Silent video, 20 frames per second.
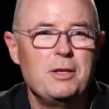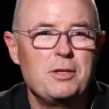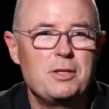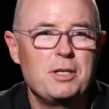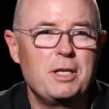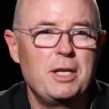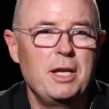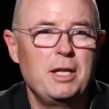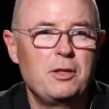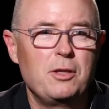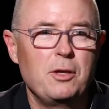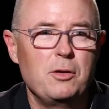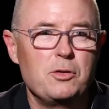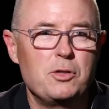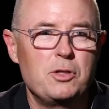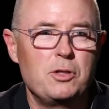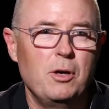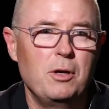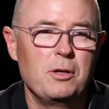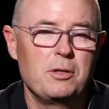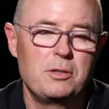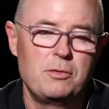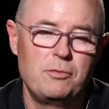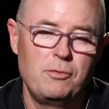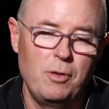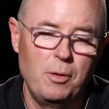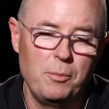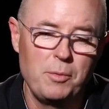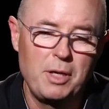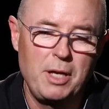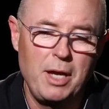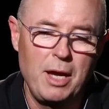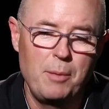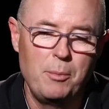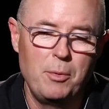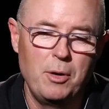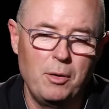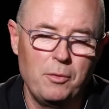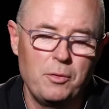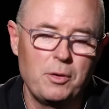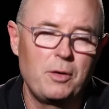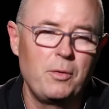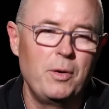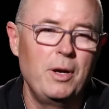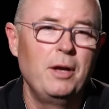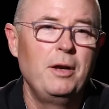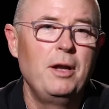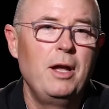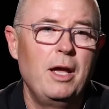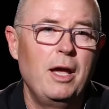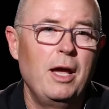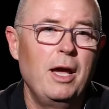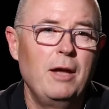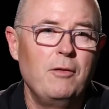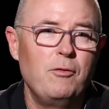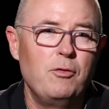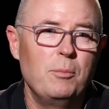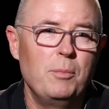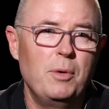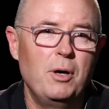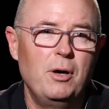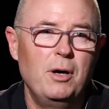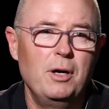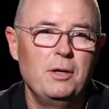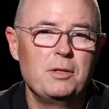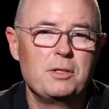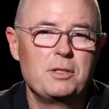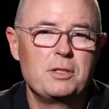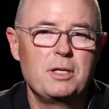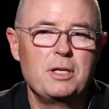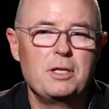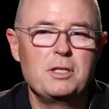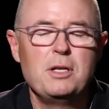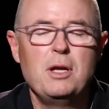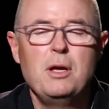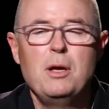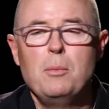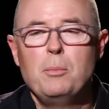to get those shots from the camera on the ground and from behind the scenes.